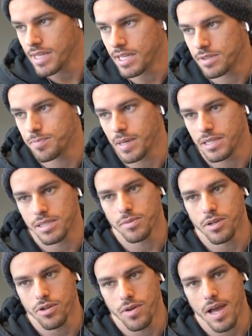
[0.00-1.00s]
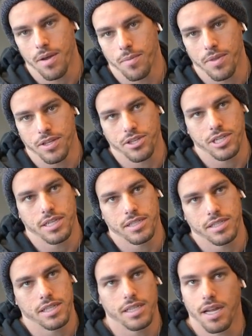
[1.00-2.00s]
that's basically when you when the
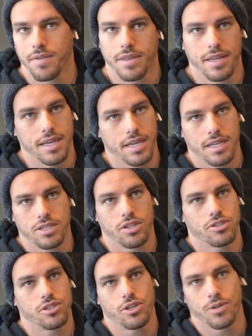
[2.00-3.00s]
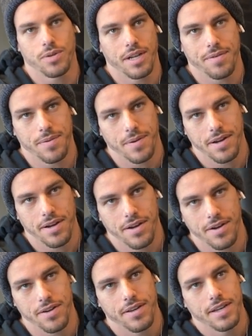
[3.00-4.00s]
cheese and everything starts going
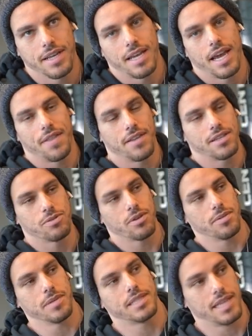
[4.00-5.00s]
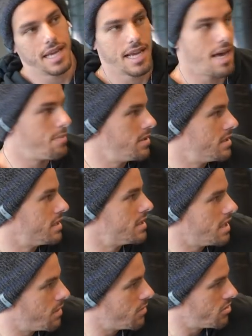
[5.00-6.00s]
everywhere. And this is where the mistake happens:
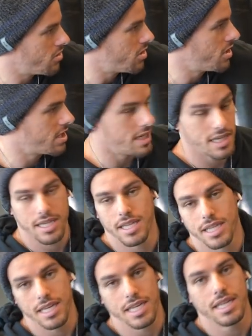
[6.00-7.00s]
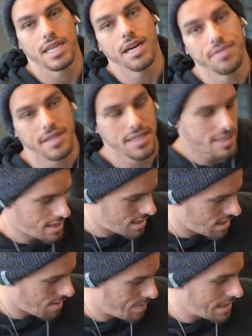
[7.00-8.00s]
is that when you're cooking it in in the oven,
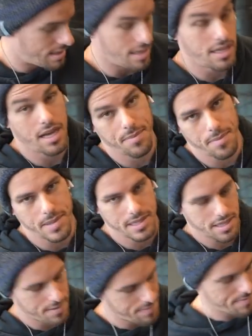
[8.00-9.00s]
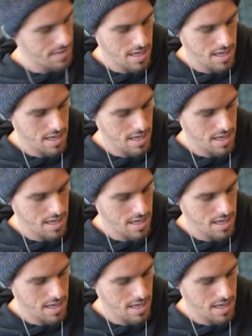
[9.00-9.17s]
the pizza, I'm the pizza,